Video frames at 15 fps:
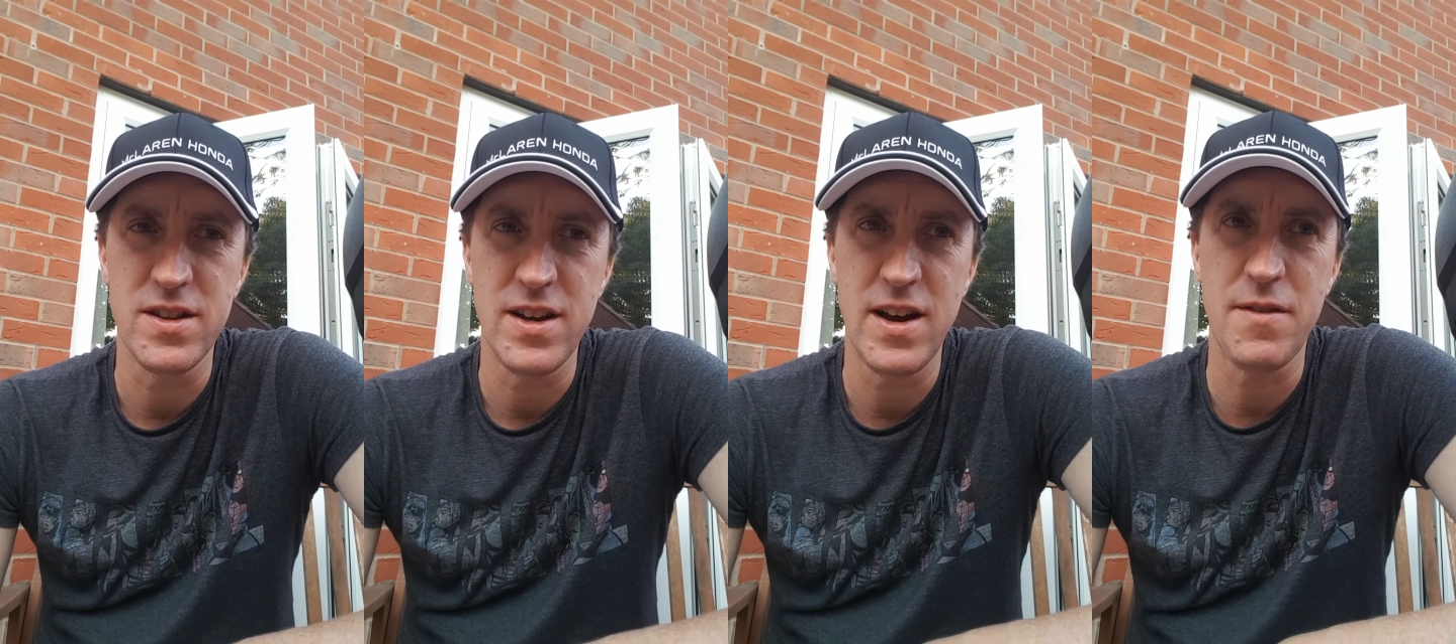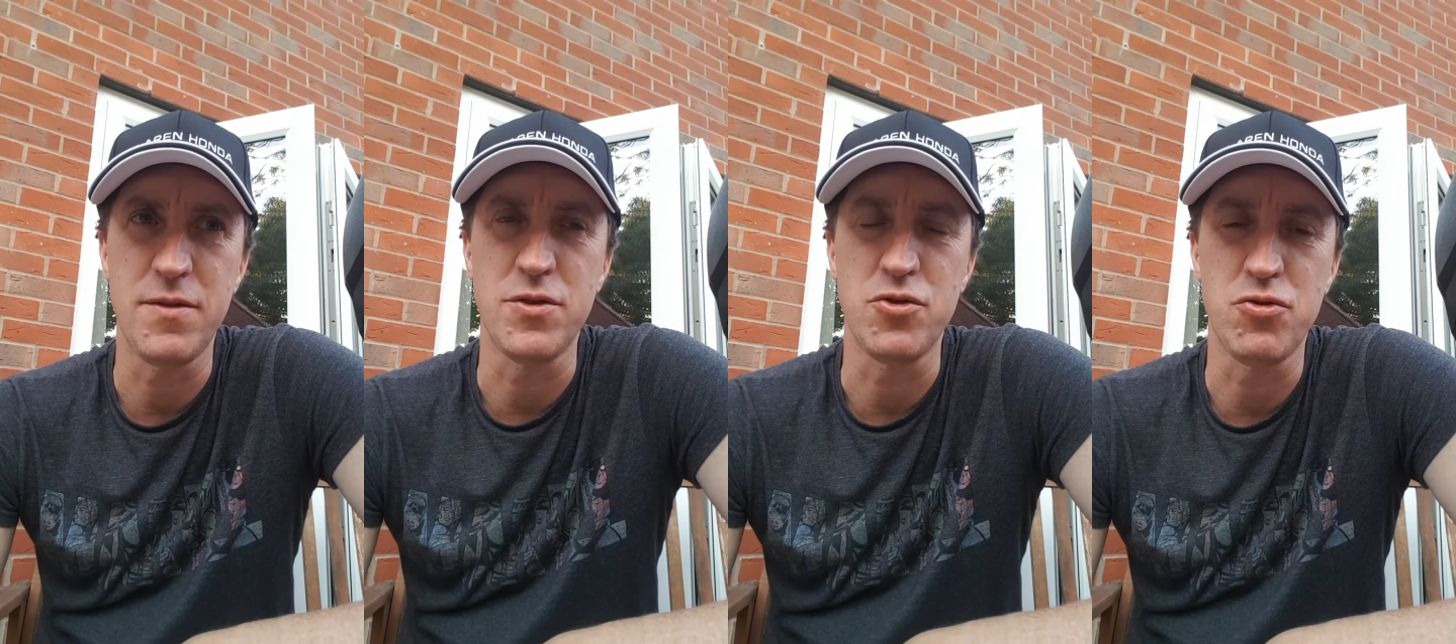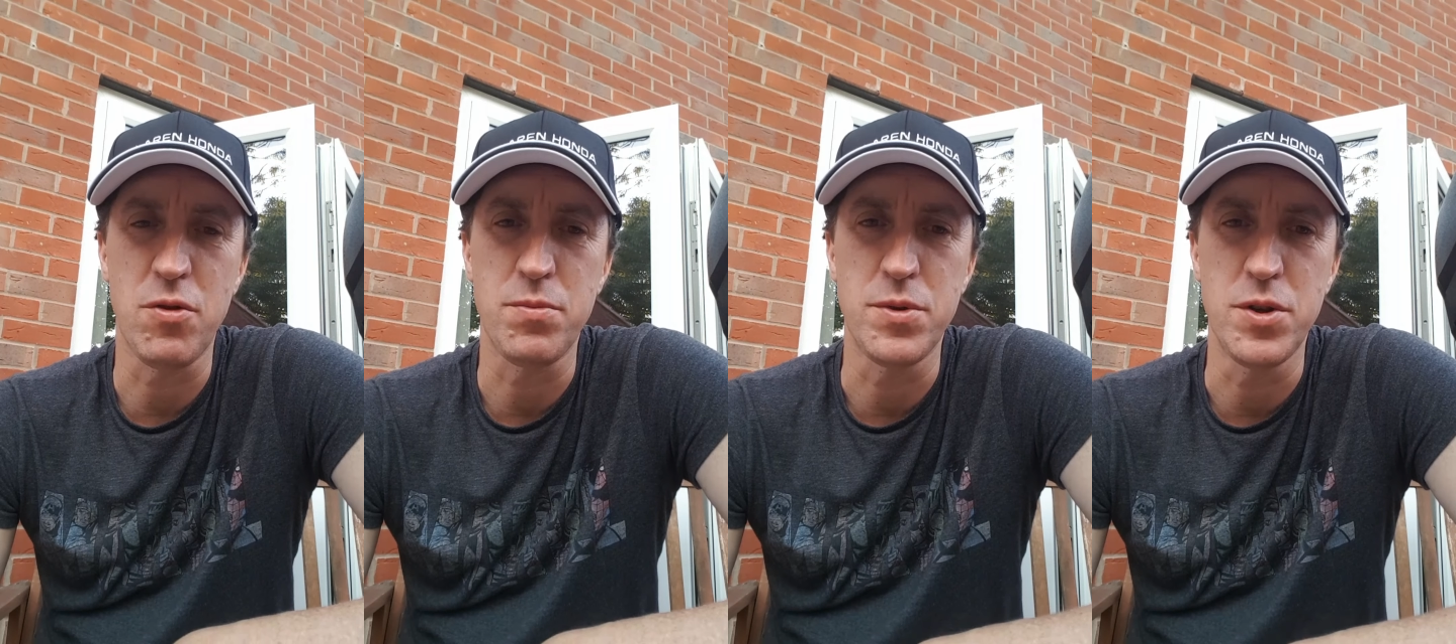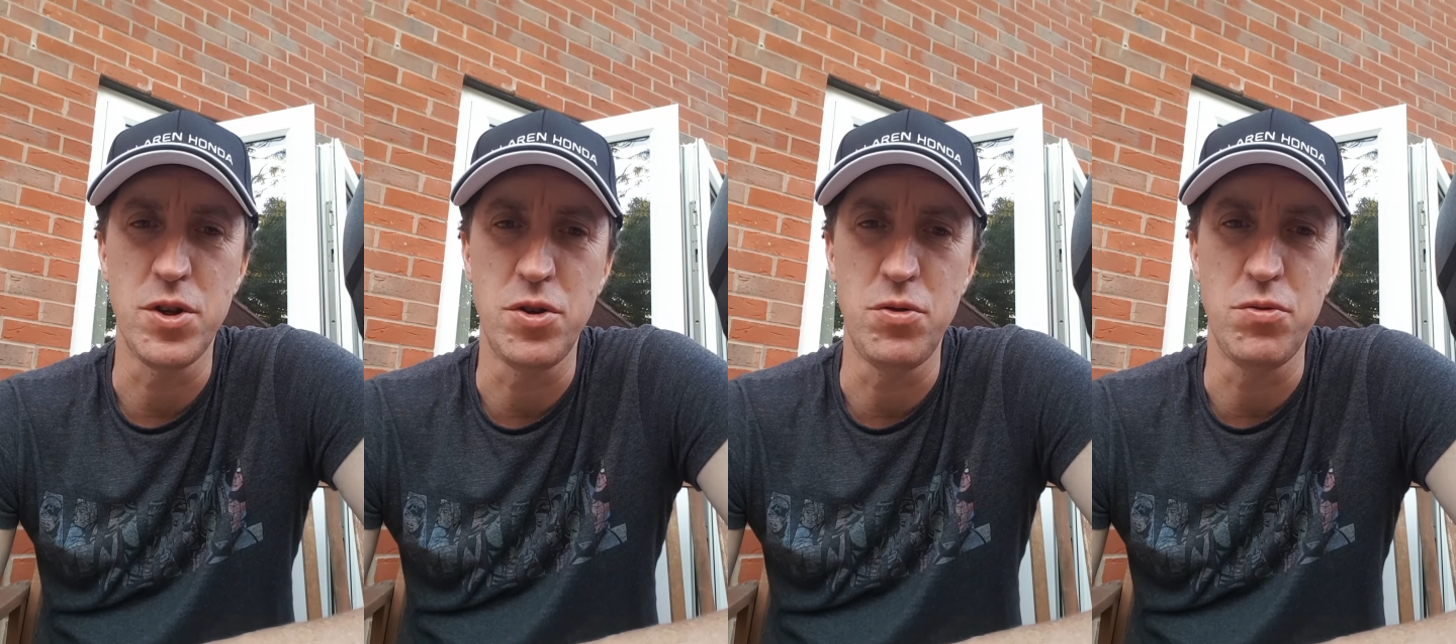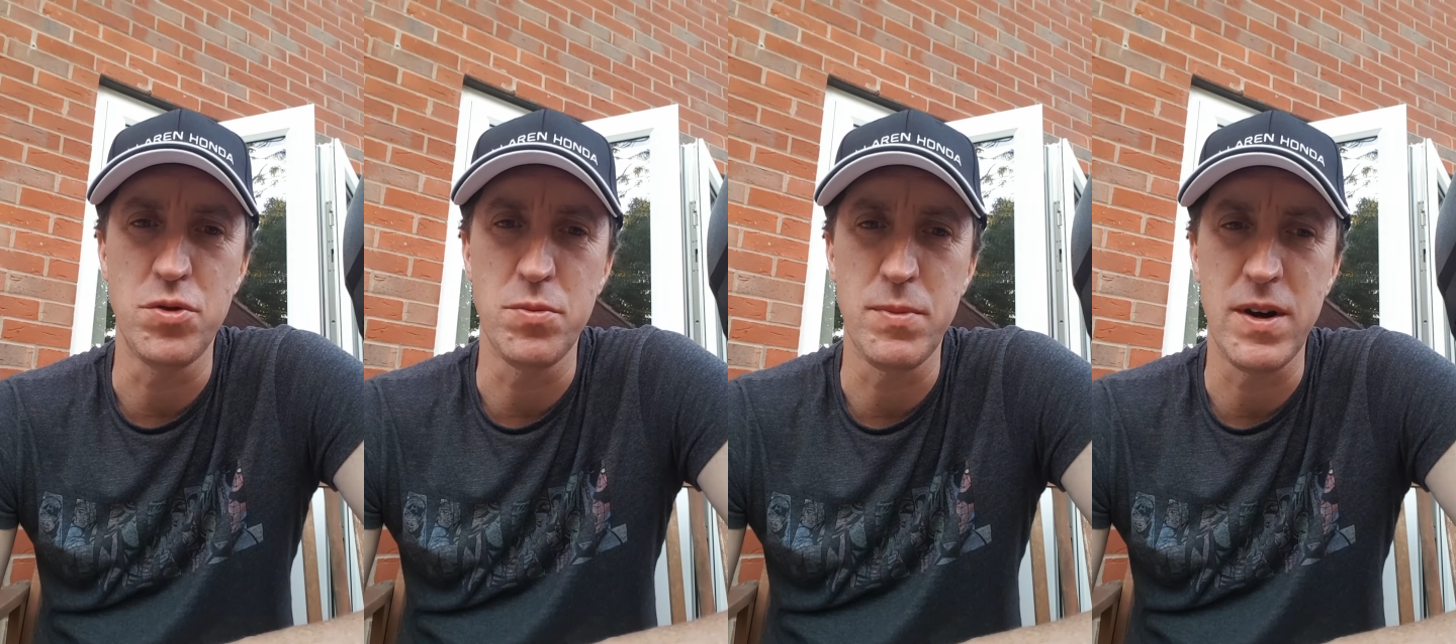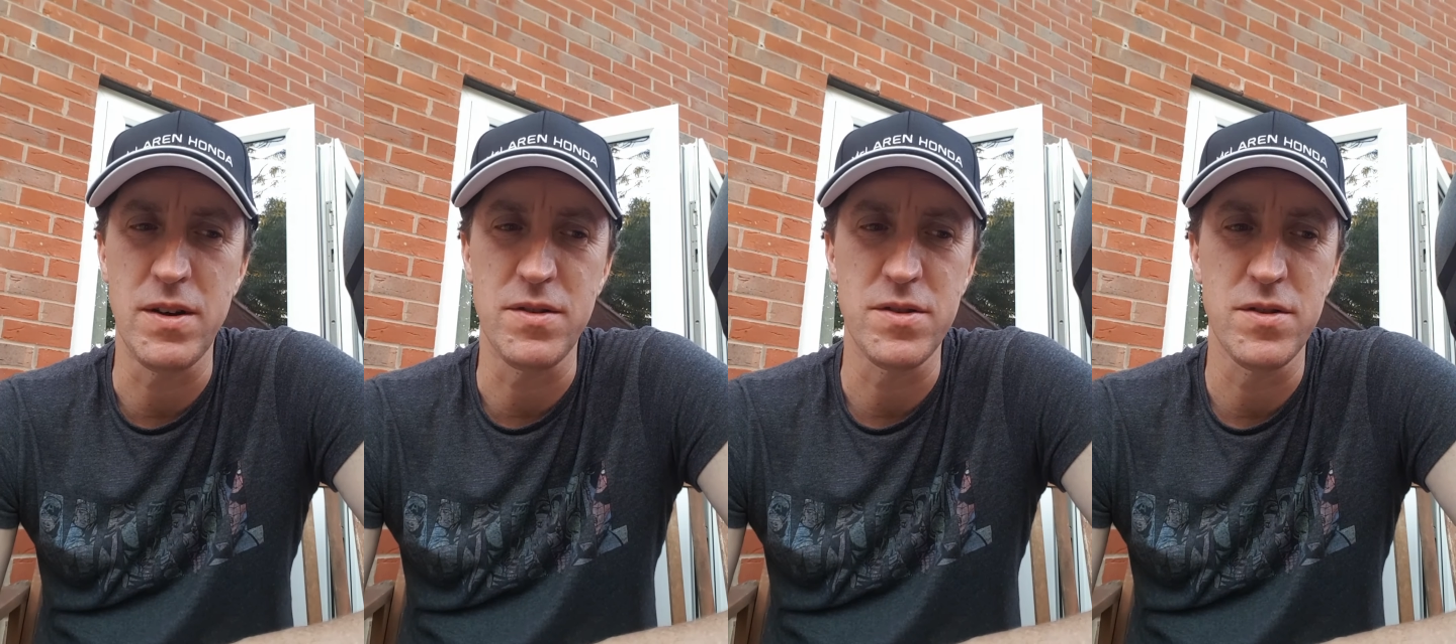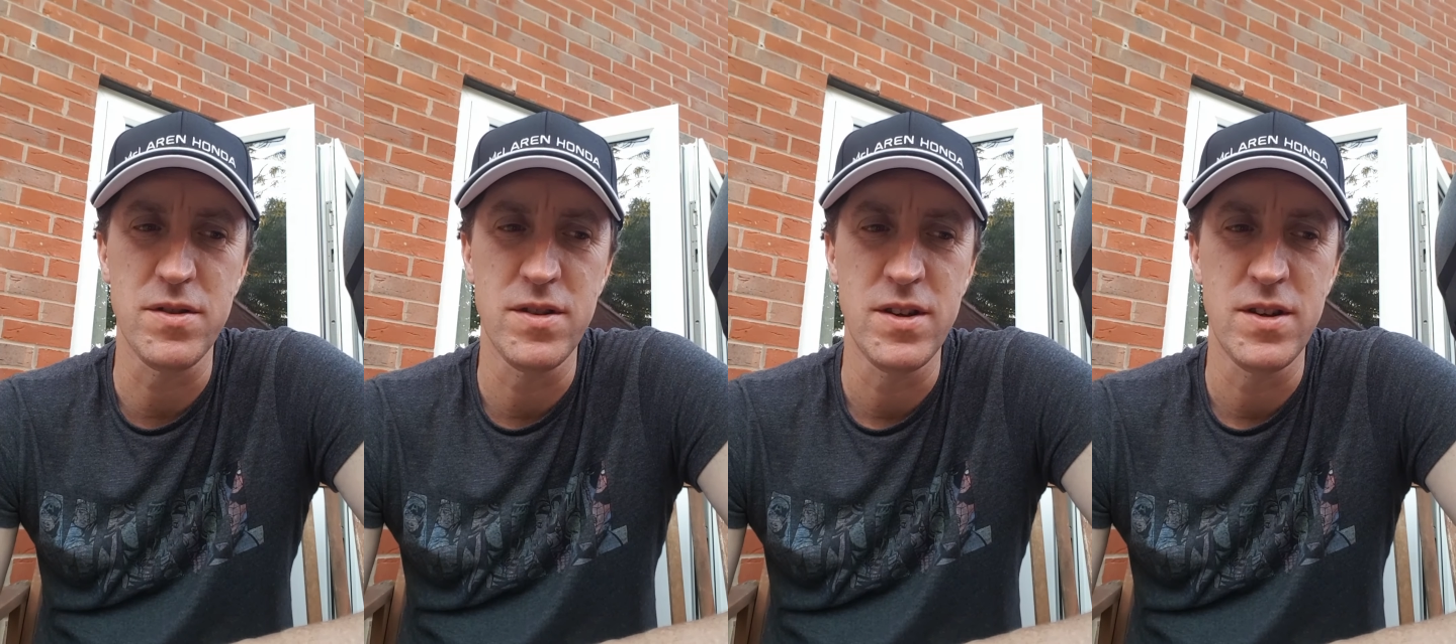haven't dropped a huge amount,